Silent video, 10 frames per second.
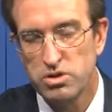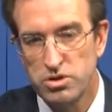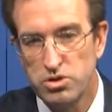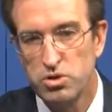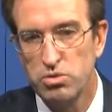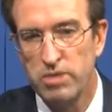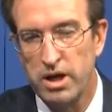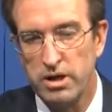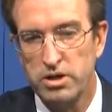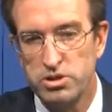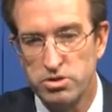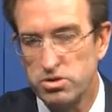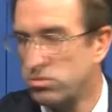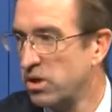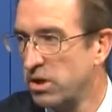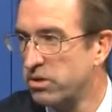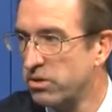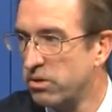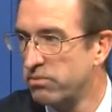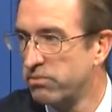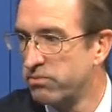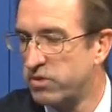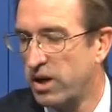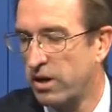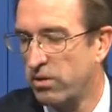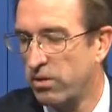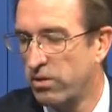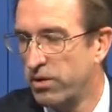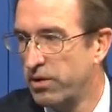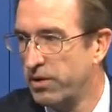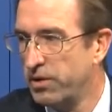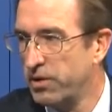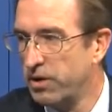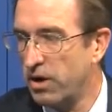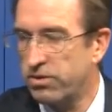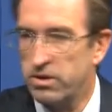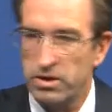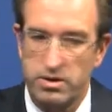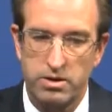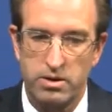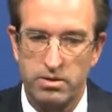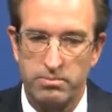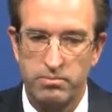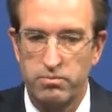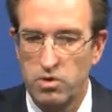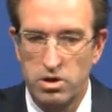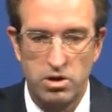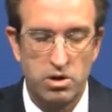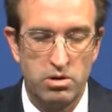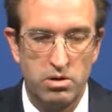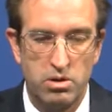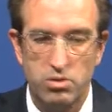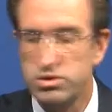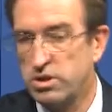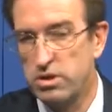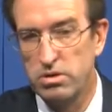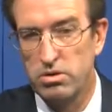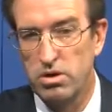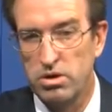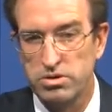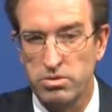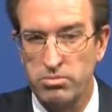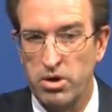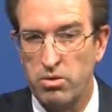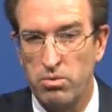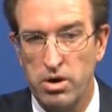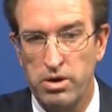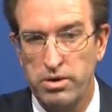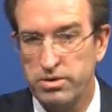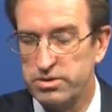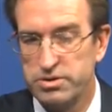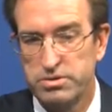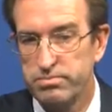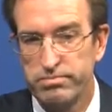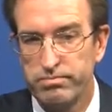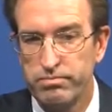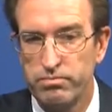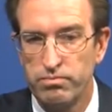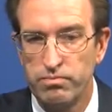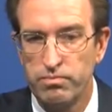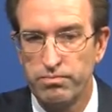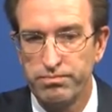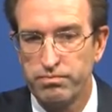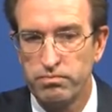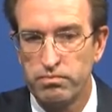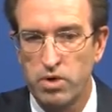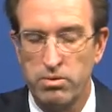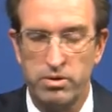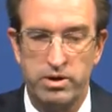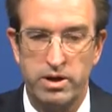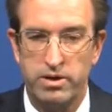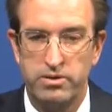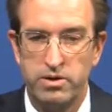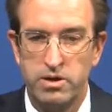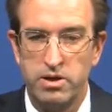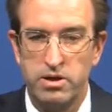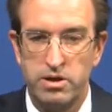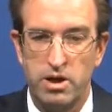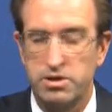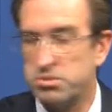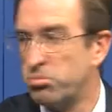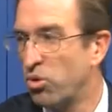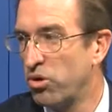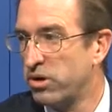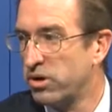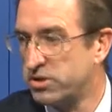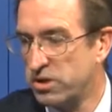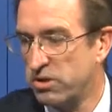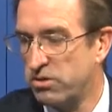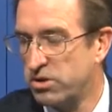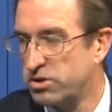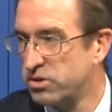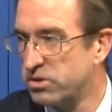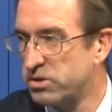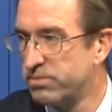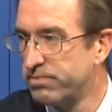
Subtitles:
the two main issues we need to tackle. I think loosening the laws on marijuana is probably not as important as other issues.